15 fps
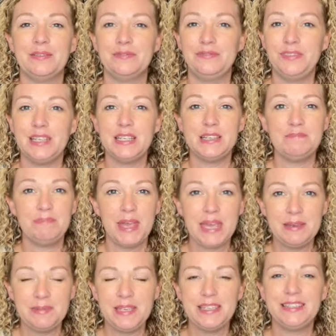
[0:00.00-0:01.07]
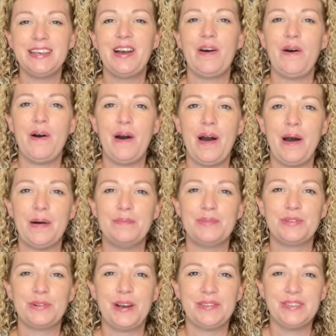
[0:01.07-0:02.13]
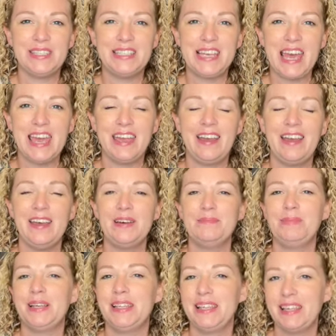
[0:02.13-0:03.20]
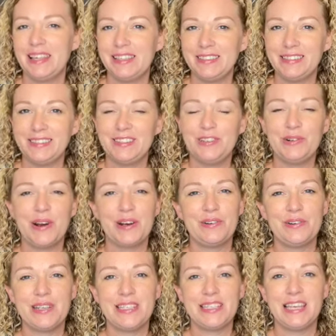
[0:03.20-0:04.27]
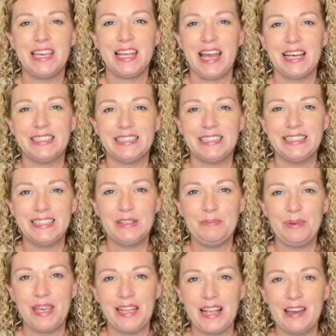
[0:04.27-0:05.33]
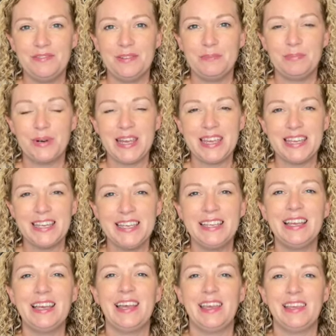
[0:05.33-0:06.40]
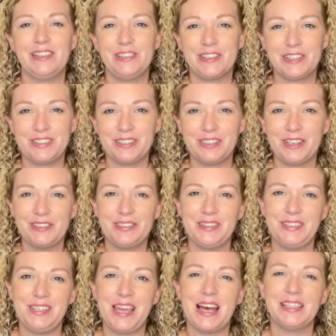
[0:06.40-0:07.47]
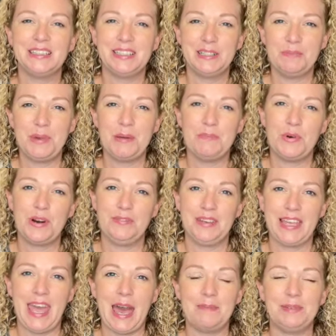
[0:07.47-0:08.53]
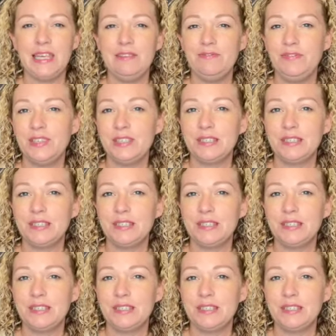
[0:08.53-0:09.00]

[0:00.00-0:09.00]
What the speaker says: feeding baby throughout the day, but you are going to get a little bit of a break and you're going to start to see a little bit more of a gap. Infants